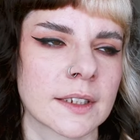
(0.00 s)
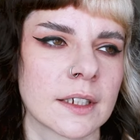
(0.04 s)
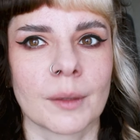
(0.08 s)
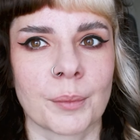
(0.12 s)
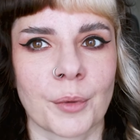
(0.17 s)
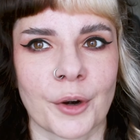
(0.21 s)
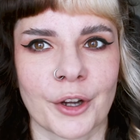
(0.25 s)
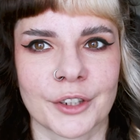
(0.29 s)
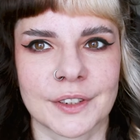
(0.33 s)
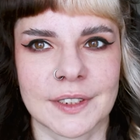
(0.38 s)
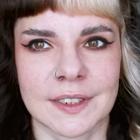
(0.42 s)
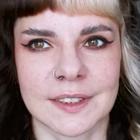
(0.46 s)
The
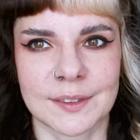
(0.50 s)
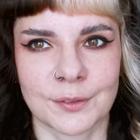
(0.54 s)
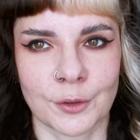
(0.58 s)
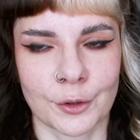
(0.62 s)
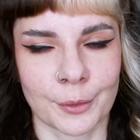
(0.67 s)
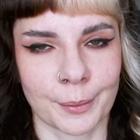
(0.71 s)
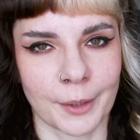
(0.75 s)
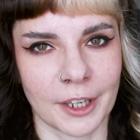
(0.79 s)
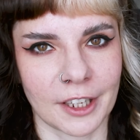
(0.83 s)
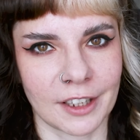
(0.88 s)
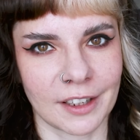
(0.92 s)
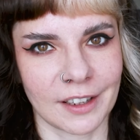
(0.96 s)
process
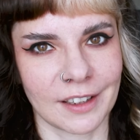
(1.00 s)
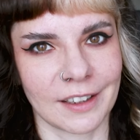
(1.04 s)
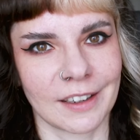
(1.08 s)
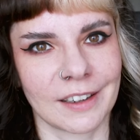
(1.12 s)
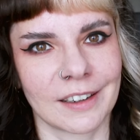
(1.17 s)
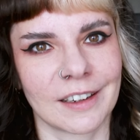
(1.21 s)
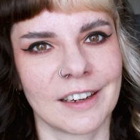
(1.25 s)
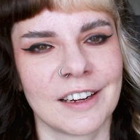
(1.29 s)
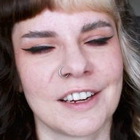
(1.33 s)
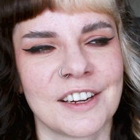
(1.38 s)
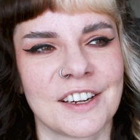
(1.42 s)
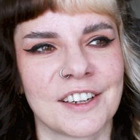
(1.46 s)
for
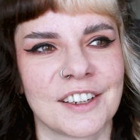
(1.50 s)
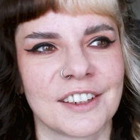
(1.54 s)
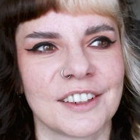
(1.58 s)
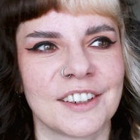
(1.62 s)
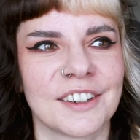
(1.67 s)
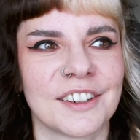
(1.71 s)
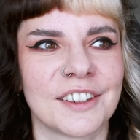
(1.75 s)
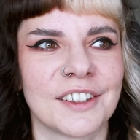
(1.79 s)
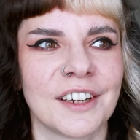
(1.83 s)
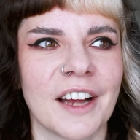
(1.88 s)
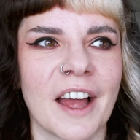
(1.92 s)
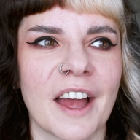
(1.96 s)
making
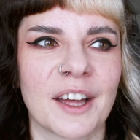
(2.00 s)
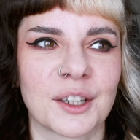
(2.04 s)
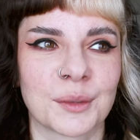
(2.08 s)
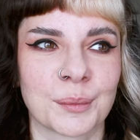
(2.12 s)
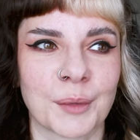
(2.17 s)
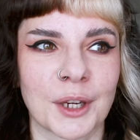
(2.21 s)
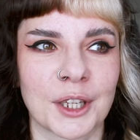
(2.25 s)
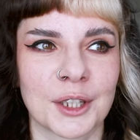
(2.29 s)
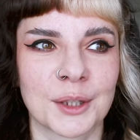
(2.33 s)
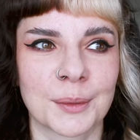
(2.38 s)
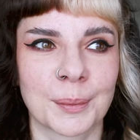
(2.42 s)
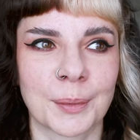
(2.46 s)

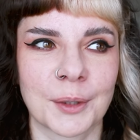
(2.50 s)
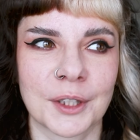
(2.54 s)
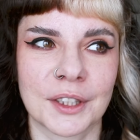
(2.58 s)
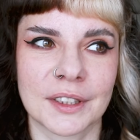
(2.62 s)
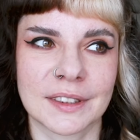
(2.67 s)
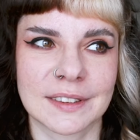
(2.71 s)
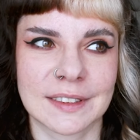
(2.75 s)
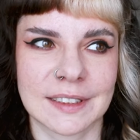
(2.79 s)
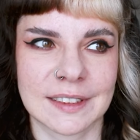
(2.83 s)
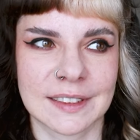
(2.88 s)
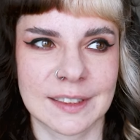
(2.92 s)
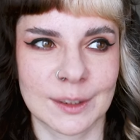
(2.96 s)
handmade
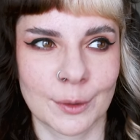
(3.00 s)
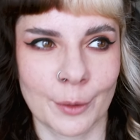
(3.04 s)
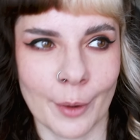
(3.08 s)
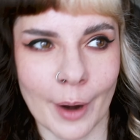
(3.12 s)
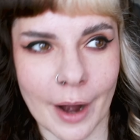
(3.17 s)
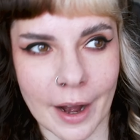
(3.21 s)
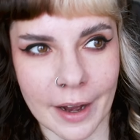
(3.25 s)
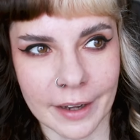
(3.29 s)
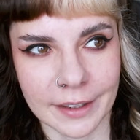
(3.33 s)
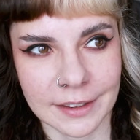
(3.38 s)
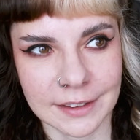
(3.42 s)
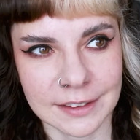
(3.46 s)
pins is
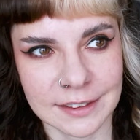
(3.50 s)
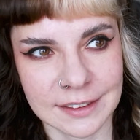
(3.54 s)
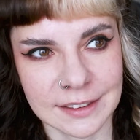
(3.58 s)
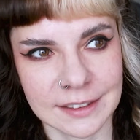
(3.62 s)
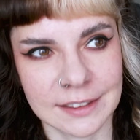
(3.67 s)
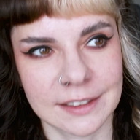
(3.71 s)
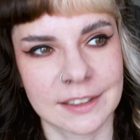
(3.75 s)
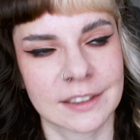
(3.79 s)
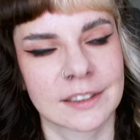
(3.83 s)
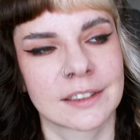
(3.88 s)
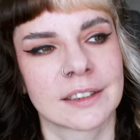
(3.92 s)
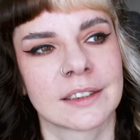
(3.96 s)

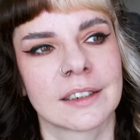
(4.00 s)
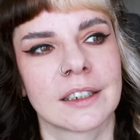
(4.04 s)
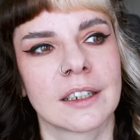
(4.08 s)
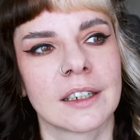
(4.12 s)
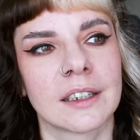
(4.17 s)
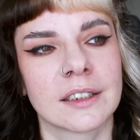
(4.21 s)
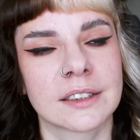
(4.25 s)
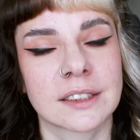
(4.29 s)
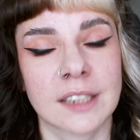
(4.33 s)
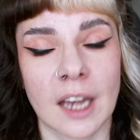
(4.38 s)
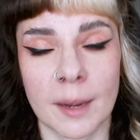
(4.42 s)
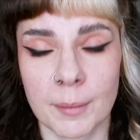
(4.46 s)
quite
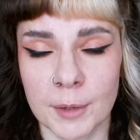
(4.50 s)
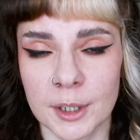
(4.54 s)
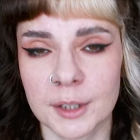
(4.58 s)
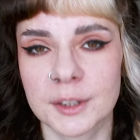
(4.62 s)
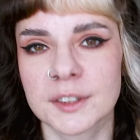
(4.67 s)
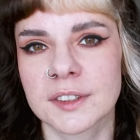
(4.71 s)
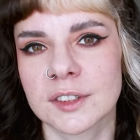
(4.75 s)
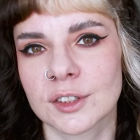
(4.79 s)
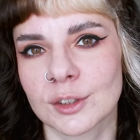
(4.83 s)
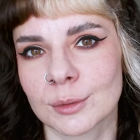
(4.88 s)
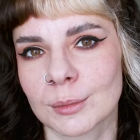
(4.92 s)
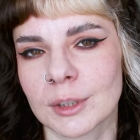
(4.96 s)
time
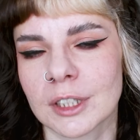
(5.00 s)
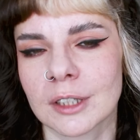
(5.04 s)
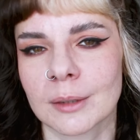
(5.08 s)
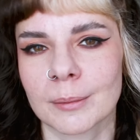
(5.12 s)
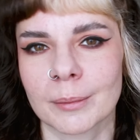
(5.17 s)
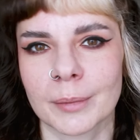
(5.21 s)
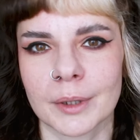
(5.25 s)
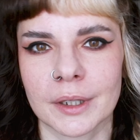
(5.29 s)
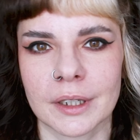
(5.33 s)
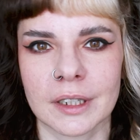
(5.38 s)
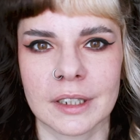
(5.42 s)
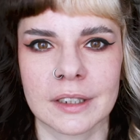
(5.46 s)

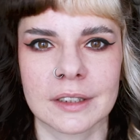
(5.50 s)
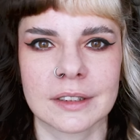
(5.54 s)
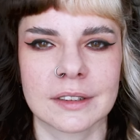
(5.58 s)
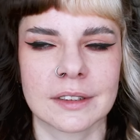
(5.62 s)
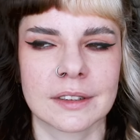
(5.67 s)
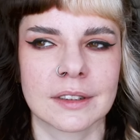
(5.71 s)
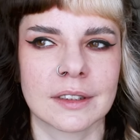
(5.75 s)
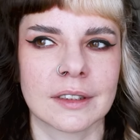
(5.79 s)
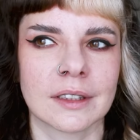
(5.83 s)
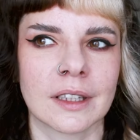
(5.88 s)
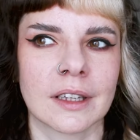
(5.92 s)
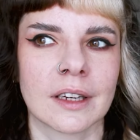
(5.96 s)
consuming,
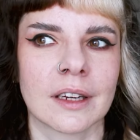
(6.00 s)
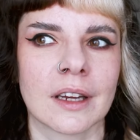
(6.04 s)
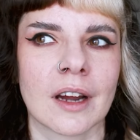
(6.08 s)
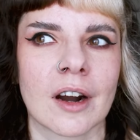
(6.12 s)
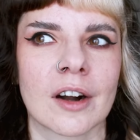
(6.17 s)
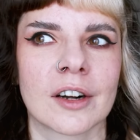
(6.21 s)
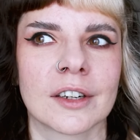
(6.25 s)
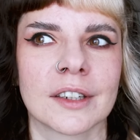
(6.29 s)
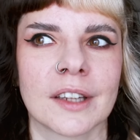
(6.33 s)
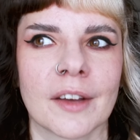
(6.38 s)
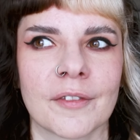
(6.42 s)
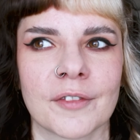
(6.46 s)
but they
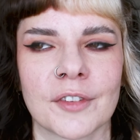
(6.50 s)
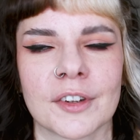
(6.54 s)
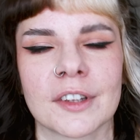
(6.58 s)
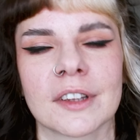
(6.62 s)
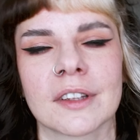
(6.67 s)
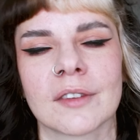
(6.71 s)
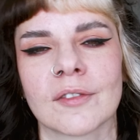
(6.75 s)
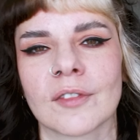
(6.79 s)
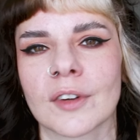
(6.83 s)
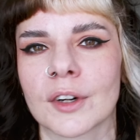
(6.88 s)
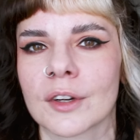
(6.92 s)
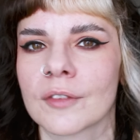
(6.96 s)
are
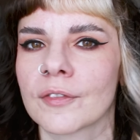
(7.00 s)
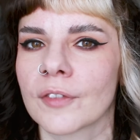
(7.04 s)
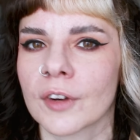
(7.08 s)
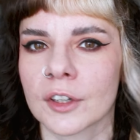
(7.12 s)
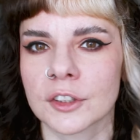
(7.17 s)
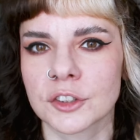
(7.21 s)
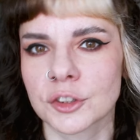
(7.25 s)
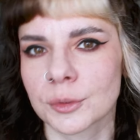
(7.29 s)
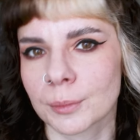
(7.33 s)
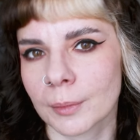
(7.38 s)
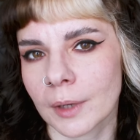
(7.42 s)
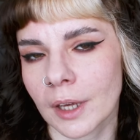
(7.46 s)
definitely very
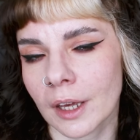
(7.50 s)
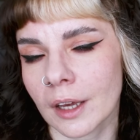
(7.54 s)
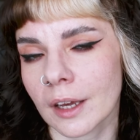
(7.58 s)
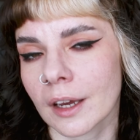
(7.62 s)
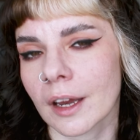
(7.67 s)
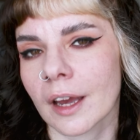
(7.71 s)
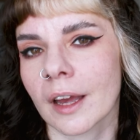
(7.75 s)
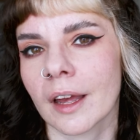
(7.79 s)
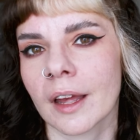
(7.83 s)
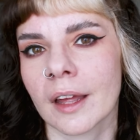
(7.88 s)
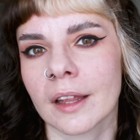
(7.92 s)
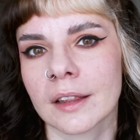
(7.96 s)
fun to make
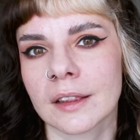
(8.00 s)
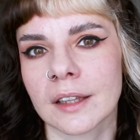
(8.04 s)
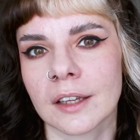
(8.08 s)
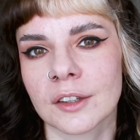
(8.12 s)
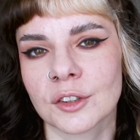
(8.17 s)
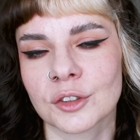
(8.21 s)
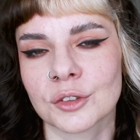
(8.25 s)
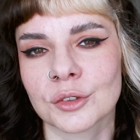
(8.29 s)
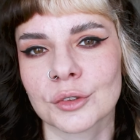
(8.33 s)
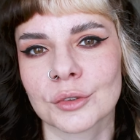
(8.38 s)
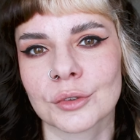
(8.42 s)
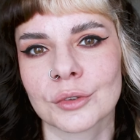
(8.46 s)
and they
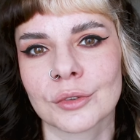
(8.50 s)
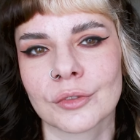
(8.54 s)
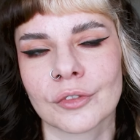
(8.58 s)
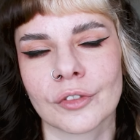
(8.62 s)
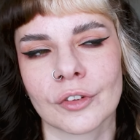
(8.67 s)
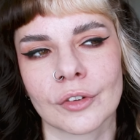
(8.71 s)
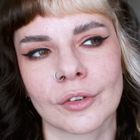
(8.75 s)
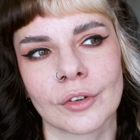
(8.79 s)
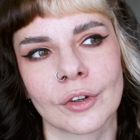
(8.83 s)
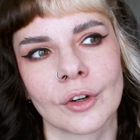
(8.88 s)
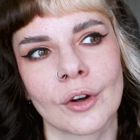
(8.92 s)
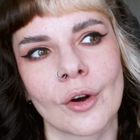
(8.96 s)
do
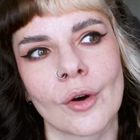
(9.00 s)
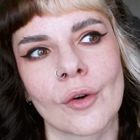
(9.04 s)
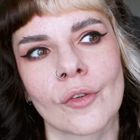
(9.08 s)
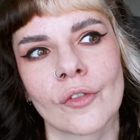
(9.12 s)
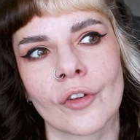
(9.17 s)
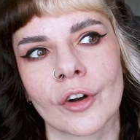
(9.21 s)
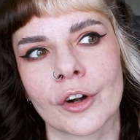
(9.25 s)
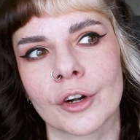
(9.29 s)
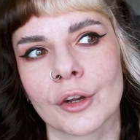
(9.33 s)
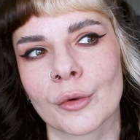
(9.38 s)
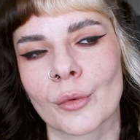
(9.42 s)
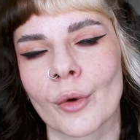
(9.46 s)
go
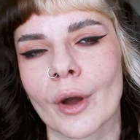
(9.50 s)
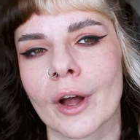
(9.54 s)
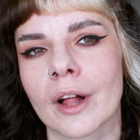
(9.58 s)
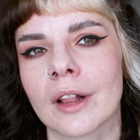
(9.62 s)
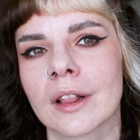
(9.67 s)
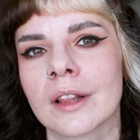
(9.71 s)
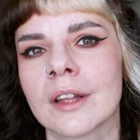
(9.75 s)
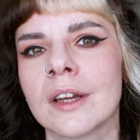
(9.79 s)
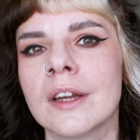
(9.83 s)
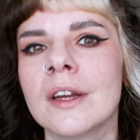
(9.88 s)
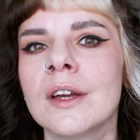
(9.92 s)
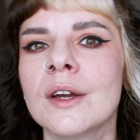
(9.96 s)
very
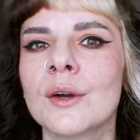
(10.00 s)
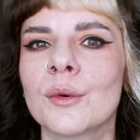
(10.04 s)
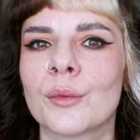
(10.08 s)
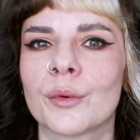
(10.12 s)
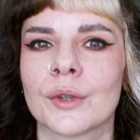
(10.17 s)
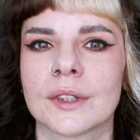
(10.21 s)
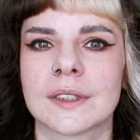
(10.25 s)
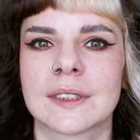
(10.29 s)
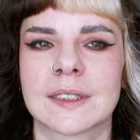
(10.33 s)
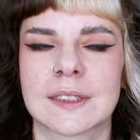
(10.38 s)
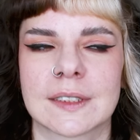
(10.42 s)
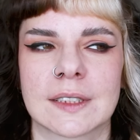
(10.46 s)
well
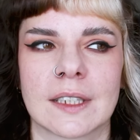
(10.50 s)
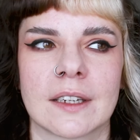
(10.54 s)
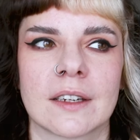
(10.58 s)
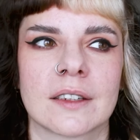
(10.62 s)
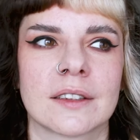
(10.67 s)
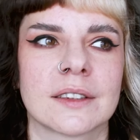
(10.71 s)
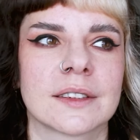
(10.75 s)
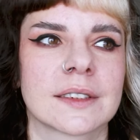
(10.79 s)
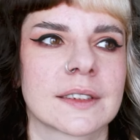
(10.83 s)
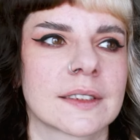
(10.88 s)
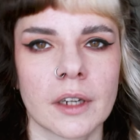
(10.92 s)
with sales.